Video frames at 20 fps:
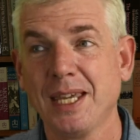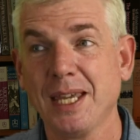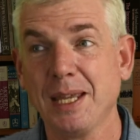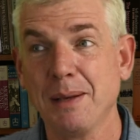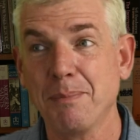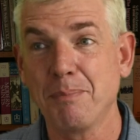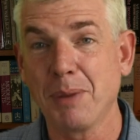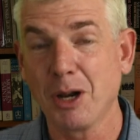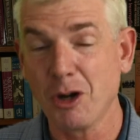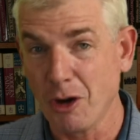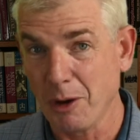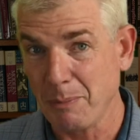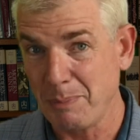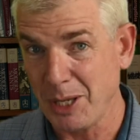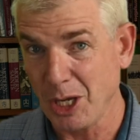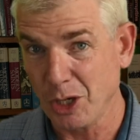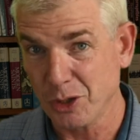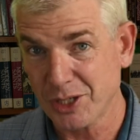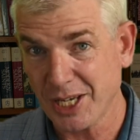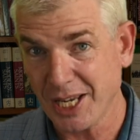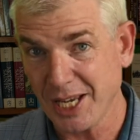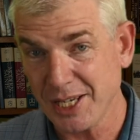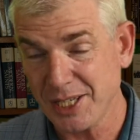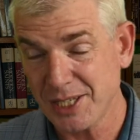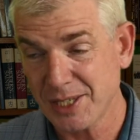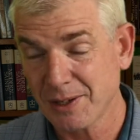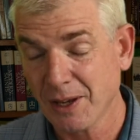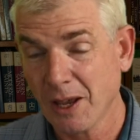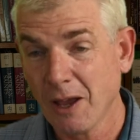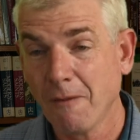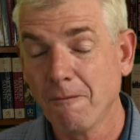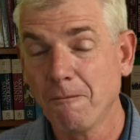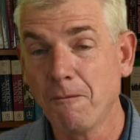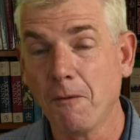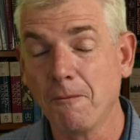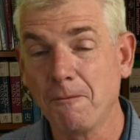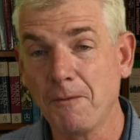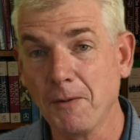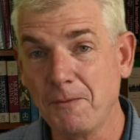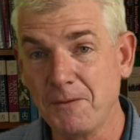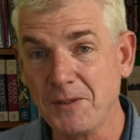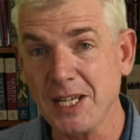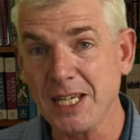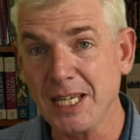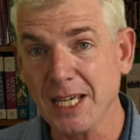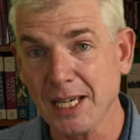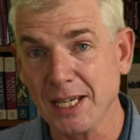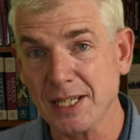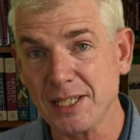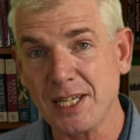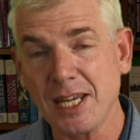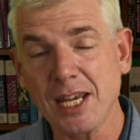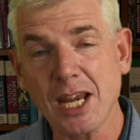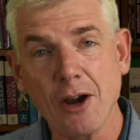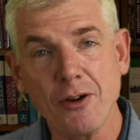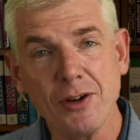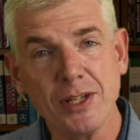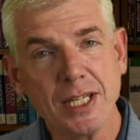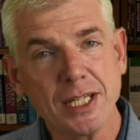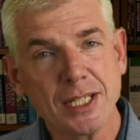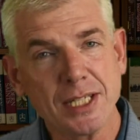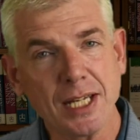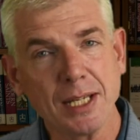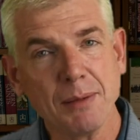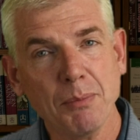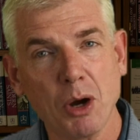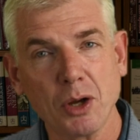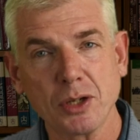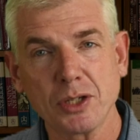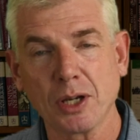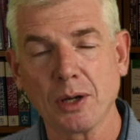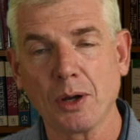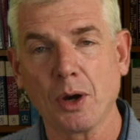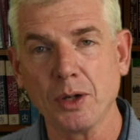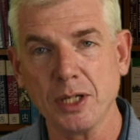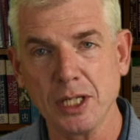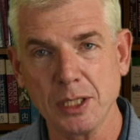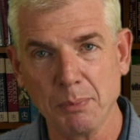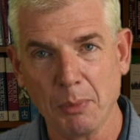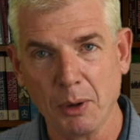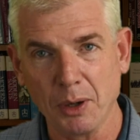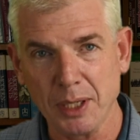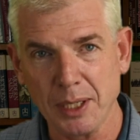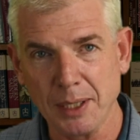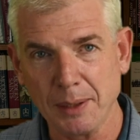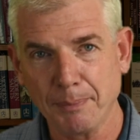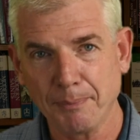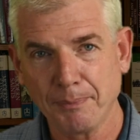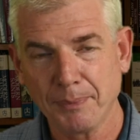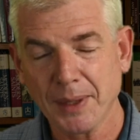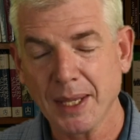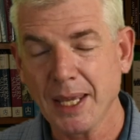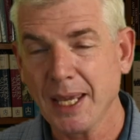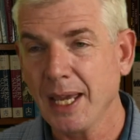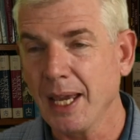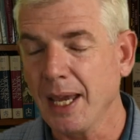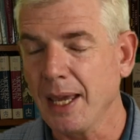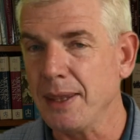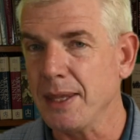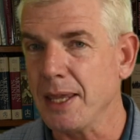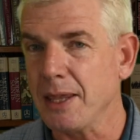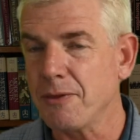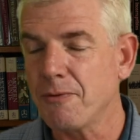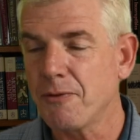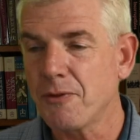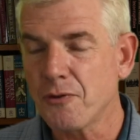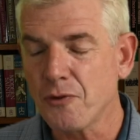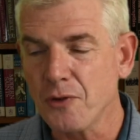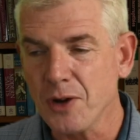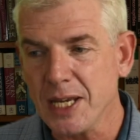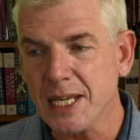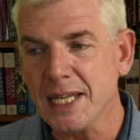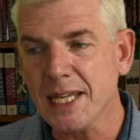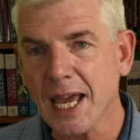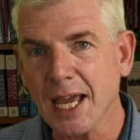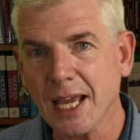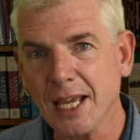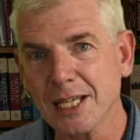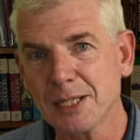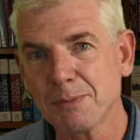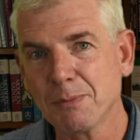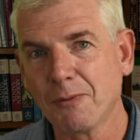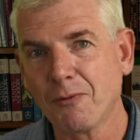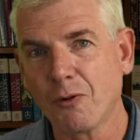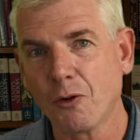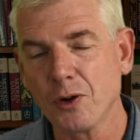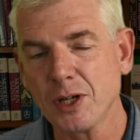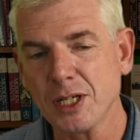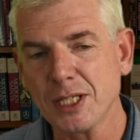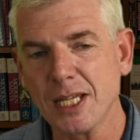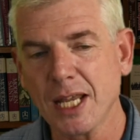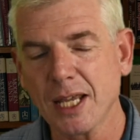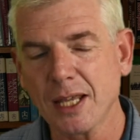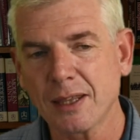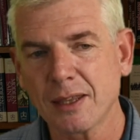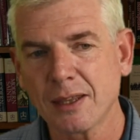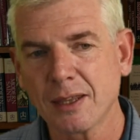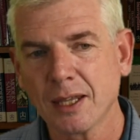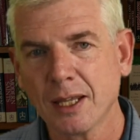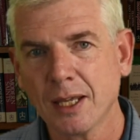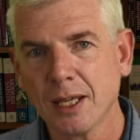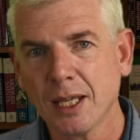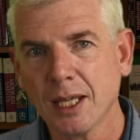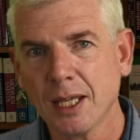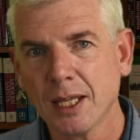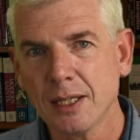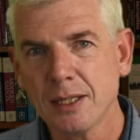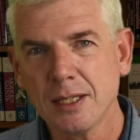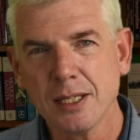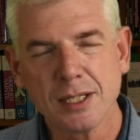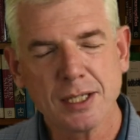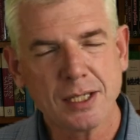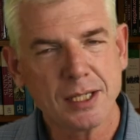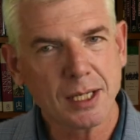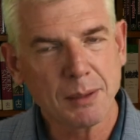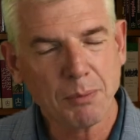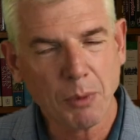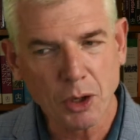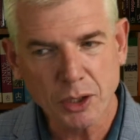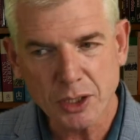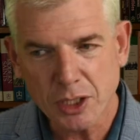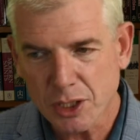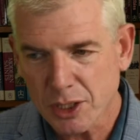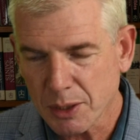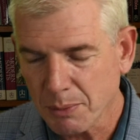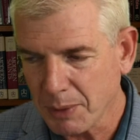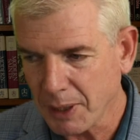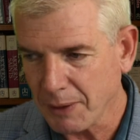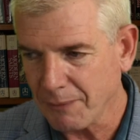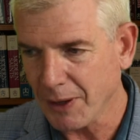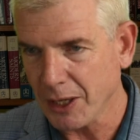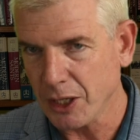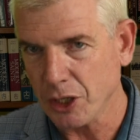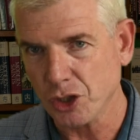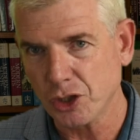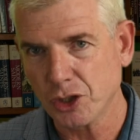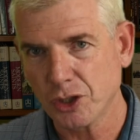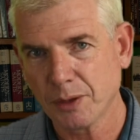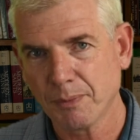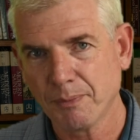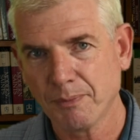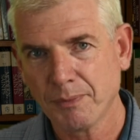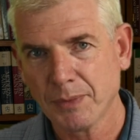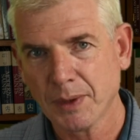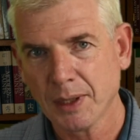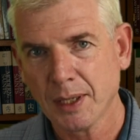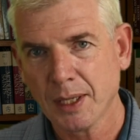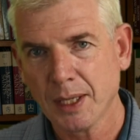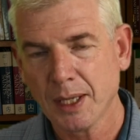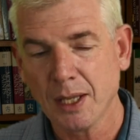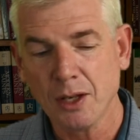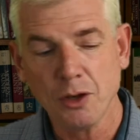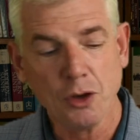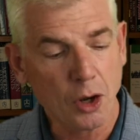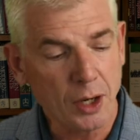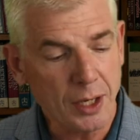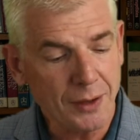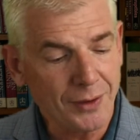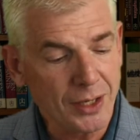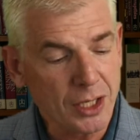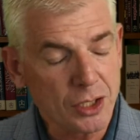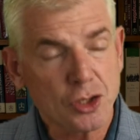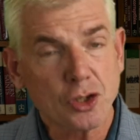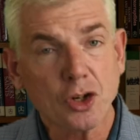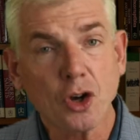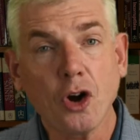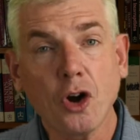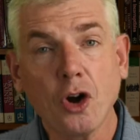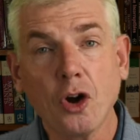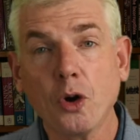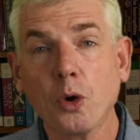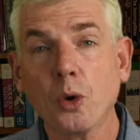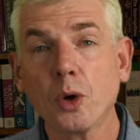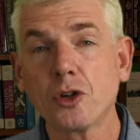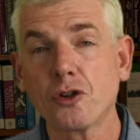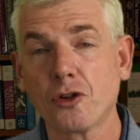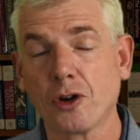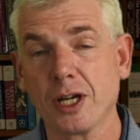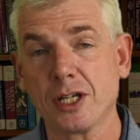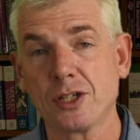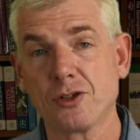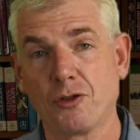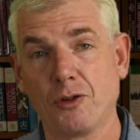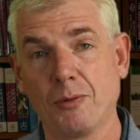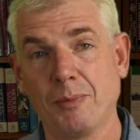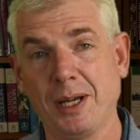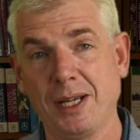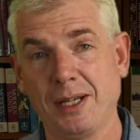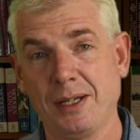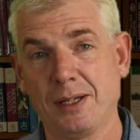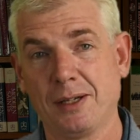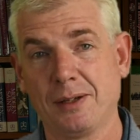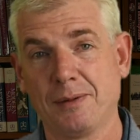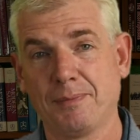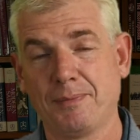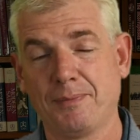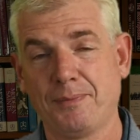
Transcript: In Padre Pio's case, for fifty years he carried the stigmata on his body. And then three days before his death, the stigmata simply vanished. Not even a scar or a trace remained.